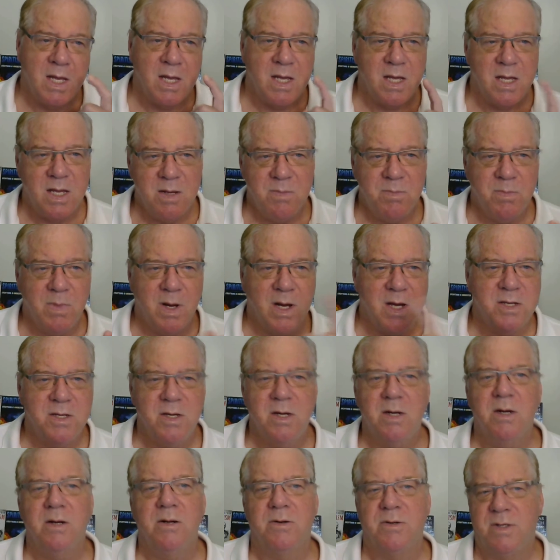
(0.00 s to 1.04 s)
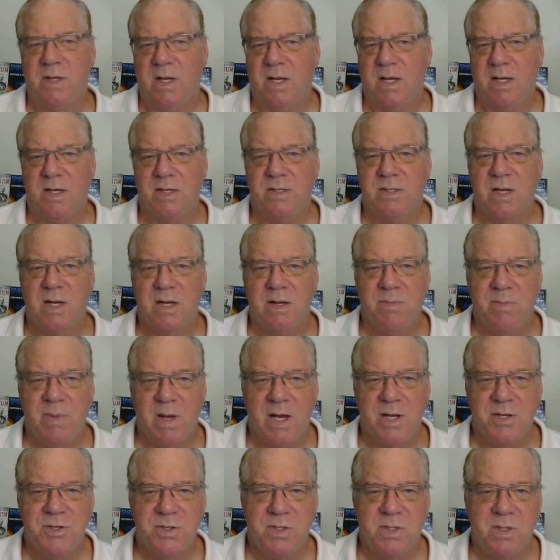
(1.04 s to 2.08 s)
In my younger days, I
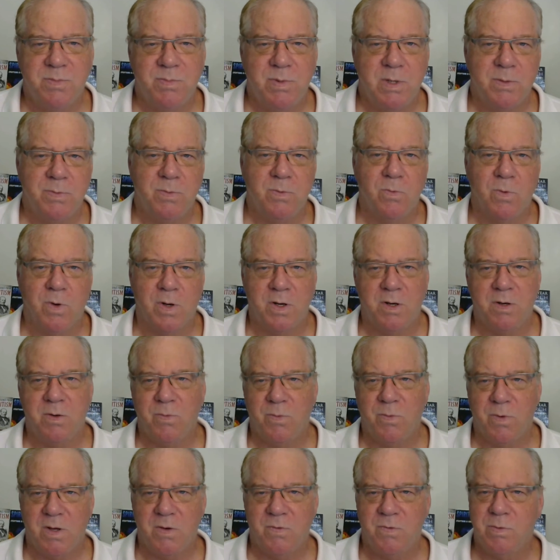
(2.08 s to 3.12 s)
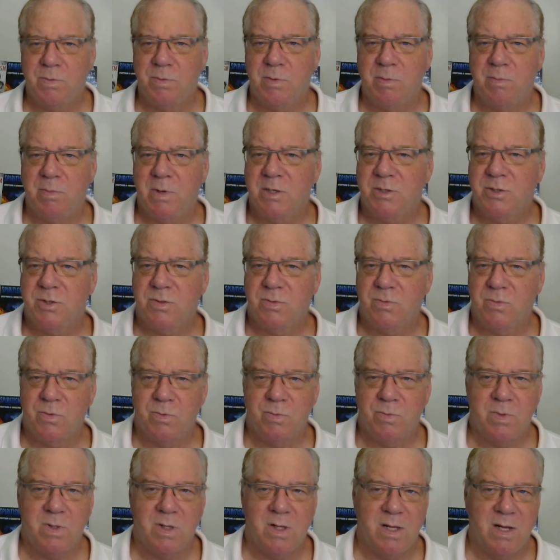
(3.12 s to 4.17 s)
imagined the people running away from a
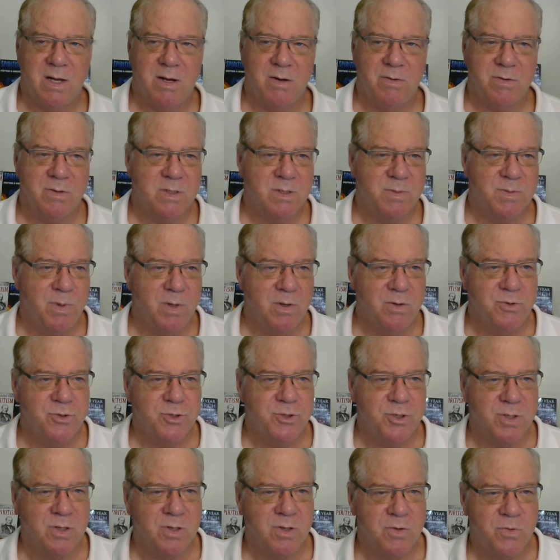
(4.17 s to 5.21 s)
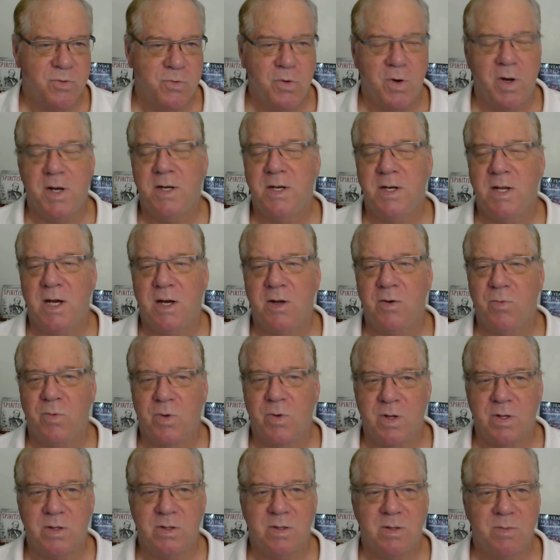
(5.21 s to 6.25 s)
mushroom cloud explosion, trying to
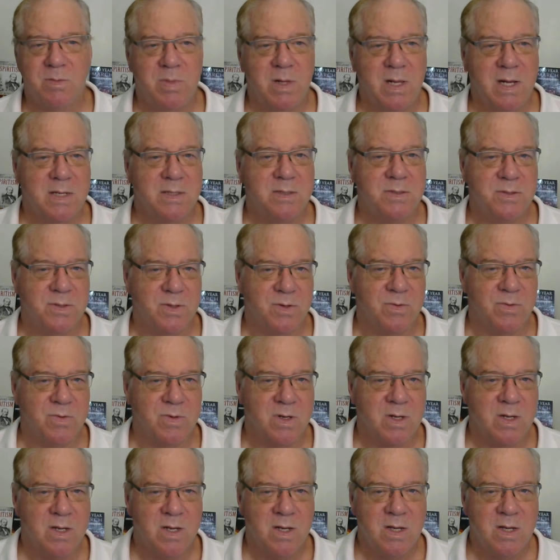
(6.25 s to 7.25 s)
outrun the blast zone.